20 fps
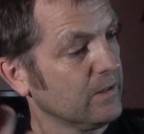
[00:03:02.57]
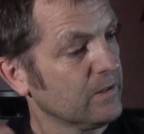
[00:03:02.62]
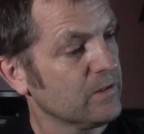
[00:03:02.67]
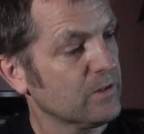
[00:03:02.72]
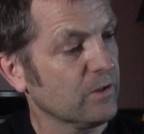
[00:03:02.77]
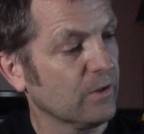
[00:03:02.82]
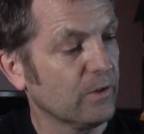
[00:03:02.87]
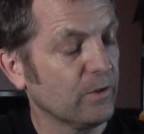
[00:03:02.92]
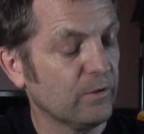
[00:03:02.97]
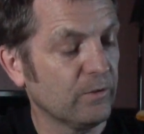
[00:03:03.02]

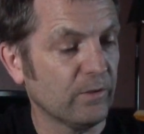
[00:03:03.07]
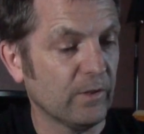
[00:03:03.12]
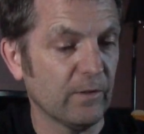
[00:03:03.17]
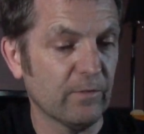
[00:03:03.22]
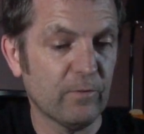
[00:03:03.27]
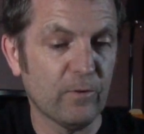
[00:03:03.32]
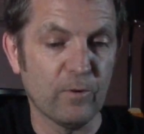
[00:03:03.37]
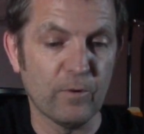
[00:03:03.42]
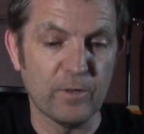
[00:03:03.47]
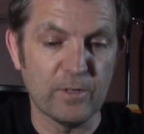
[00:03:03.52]
so
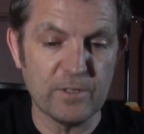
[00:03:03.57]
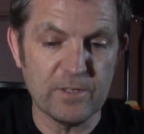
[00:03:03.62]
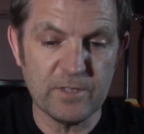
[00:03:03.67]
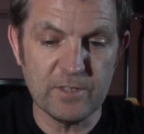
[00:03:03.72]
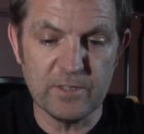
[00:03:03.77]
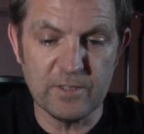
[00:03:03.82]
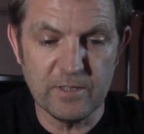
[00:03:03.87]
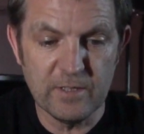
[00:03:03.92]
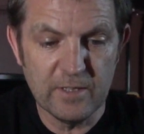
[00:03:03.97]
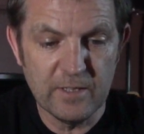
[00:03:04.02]
of
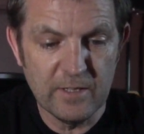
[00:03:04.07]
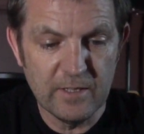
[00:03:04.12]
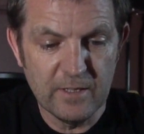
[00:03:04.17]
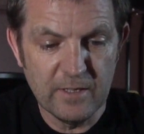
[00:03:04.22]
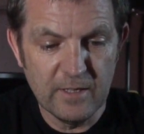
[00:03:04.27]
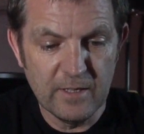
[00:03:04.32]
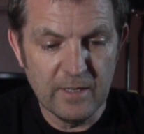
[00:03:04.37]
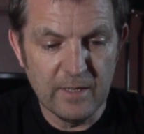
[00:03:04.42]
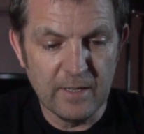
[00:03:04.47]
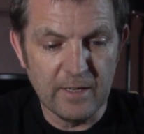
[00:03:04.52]
course,
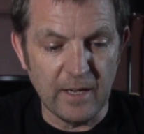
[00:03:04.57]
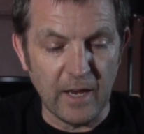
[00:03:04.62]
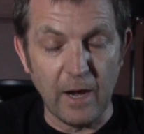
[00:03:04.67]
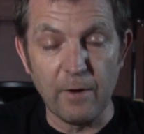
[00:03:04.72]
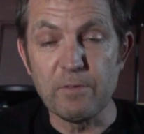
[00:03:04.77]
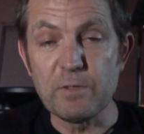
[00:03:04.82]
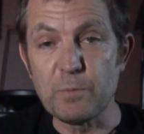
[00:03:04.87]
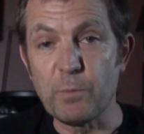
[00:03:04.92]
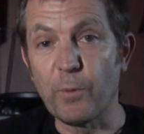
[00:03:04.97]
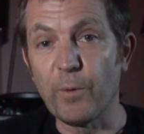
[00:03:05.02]

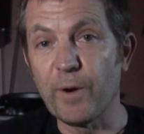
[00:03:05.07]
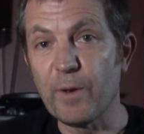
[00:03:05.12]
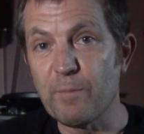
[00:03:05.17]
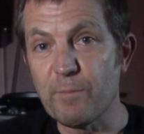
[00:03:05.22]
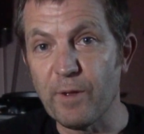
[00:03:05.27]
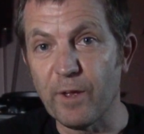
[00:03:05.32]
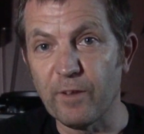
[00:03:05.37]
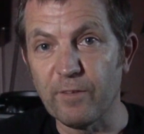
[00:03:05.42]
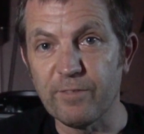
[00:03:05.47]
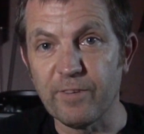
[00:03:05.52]
I was born
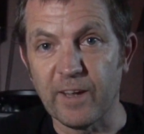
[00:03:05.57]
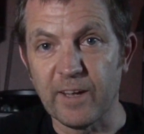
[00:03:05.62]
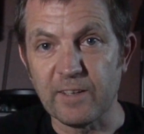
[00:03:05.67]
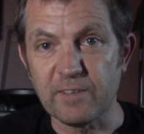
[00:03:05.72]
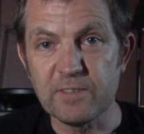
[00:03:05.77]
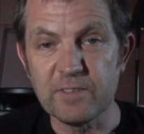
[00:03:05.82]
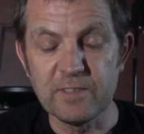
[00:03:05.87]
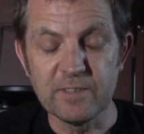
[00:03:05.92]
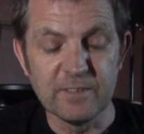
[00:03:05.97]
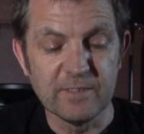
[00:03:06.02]
in
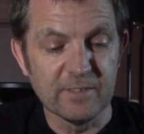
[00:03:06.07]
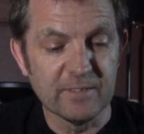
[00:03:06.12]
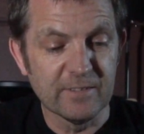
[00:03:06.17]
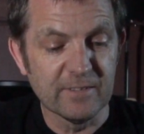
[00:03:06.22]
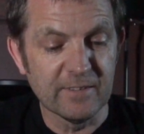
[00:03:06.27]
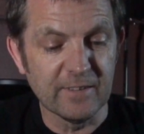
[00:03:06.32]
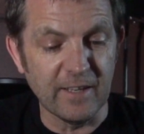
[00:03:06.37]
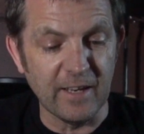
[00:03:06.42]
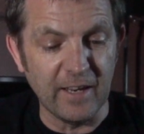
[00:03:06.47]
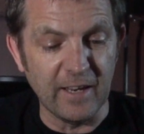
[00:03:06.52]
Belfast
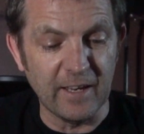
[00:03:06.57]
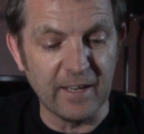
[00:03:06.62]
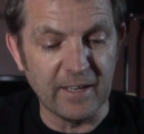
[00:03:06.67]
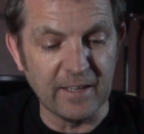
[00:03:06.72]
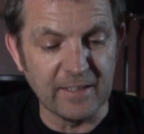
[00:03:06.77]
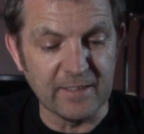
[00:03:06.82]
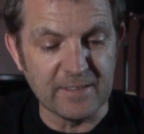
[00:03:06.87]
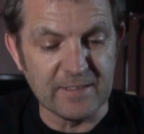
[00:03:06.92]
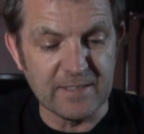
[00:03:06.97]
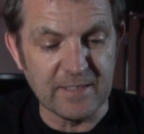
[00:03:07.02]

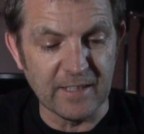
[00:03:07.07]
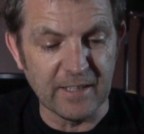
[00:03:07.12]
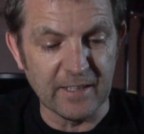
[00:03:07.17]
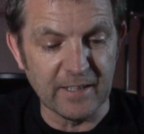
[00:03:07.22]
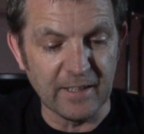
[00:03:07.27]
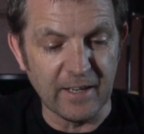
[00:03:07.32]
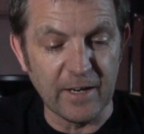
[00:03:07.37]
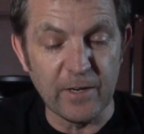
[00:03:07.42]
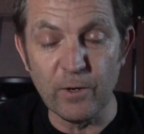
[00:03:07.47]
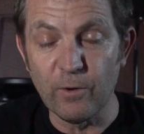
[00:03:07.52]
and
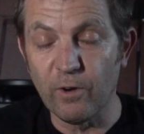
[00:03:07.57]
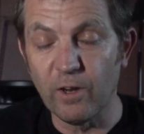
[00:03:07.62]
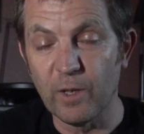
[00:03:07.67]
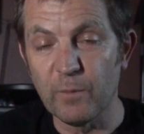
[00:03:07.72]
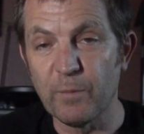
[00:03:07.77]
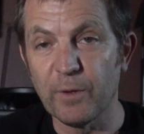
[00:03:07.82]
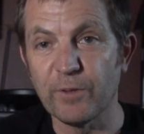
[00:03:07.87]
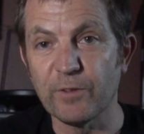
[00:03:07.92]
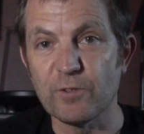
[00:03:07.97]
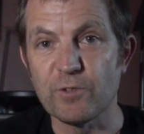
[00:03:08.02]
uh, I know all
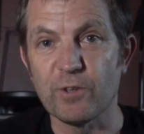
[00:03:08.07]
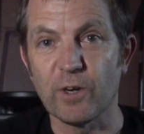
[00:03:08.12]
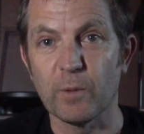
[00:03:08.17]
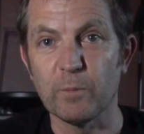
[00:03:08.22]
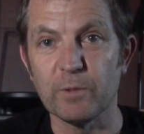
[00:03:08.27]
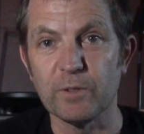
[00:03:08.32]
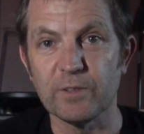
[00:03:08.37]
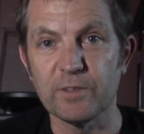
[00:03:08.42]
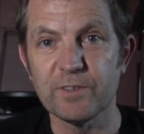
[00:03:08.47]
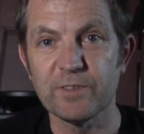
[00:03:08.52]
about the
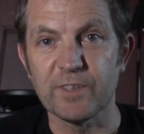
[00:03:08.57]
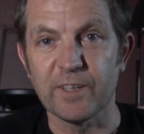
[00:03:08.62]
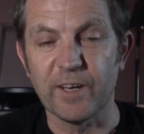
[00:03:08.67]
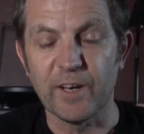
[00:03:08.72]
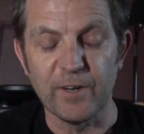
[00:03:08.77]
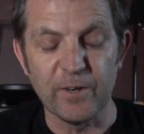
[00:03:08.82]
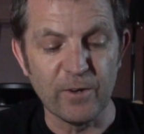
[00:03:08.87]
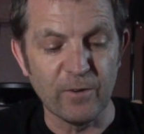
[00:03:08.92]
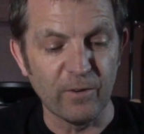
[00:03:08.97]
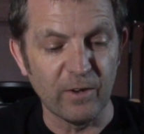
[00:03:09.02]
troubles and
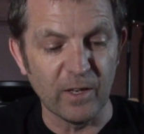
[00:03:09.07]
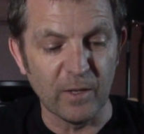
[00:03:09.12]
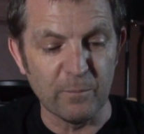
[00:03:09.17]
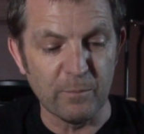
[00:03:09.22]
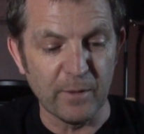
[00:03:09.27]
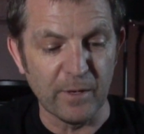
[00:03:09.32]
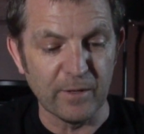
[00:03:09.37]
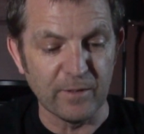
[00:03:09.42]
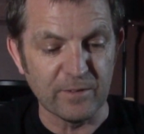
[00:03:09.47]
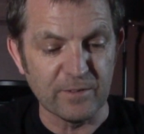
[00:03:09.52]
I know all
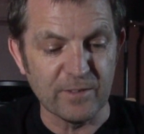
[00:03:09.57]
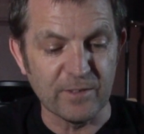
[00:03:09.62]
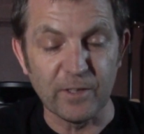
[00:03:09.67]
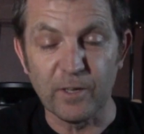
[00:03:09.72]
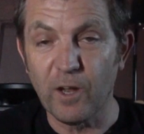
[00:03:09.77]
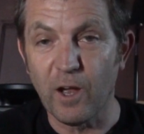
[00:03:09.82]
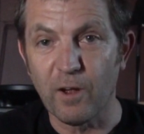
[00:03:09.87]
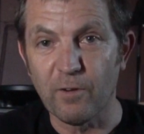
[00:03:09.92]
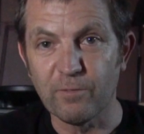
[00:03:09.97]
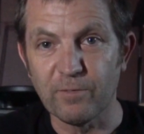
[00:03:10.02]
about the
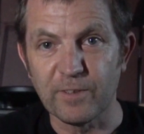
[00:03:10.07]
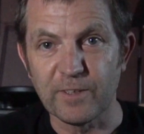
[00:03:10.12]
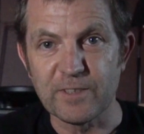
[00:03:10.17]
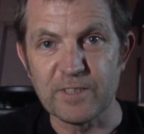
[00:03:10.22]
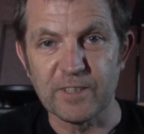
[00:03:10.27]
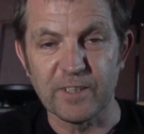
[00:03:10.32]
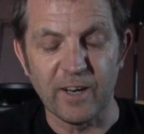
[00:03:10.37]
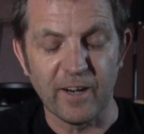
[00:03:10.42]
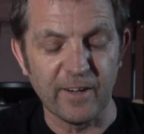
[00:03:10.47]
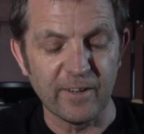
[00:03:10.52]

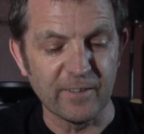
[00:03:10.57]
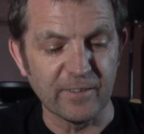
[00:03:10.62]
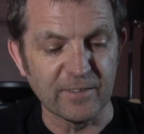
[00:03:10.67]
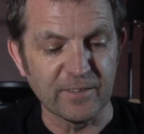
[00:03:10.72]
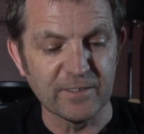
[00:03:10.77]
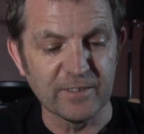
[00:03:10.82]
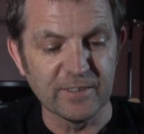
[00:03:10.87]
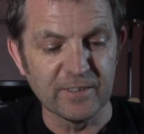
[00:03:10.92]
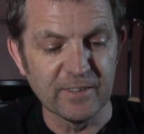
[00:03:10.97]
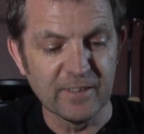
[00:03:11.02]
conflict in
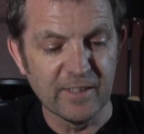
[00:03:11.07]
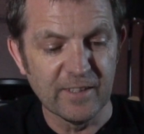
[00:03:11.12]
Ireland.